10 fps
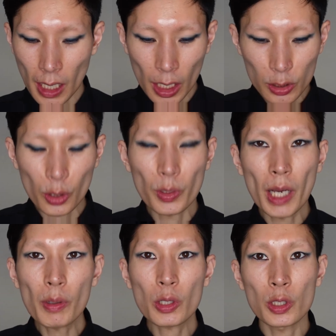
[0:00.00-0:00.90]
So now
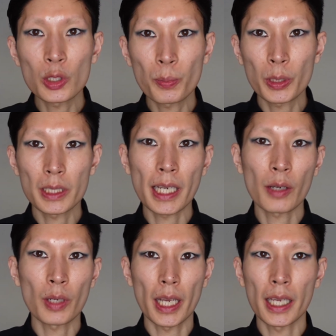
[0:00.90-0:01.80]
we're going to put
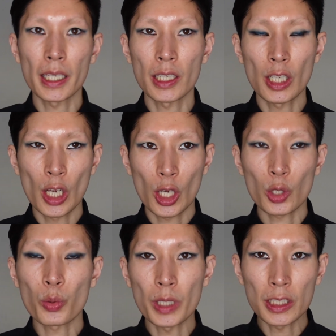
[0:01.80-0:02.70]
down a
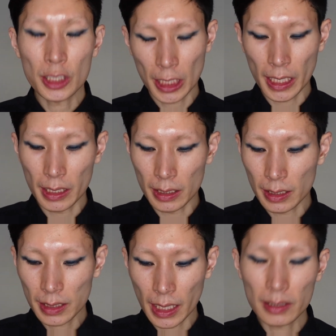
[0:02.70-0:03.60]
green shade. In
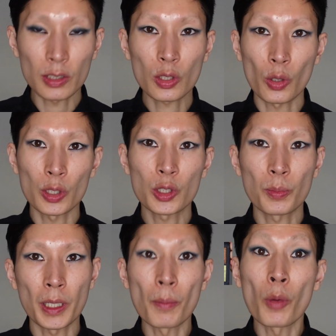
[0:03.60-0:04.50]
this case, it's going to
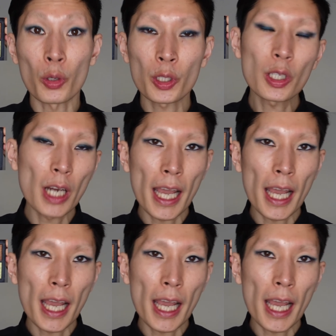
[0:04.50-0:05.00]
be Motor.